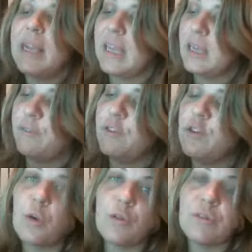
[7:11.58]
making a
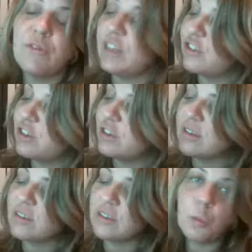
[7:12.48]
few more
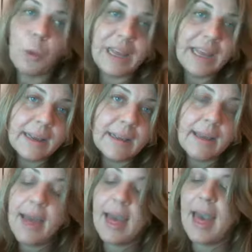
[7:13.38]
revisions this week
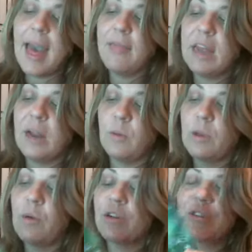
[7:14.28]
and then I
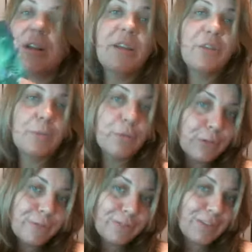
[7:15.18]
will order another
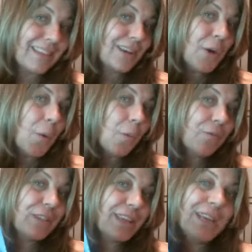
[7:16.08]
proof and then
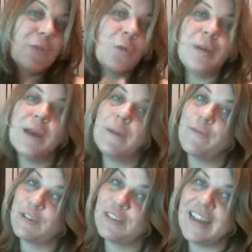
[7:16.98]
hopefully it will be up
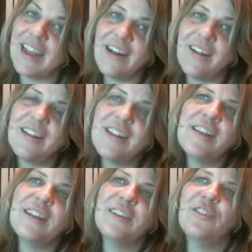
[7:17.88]
for sale.
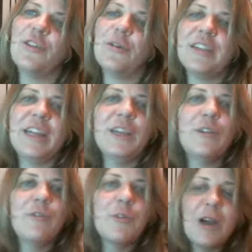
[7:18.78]
So thank
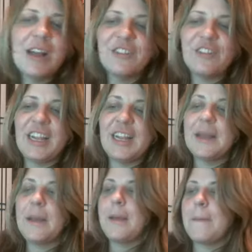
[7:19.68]
you for watching.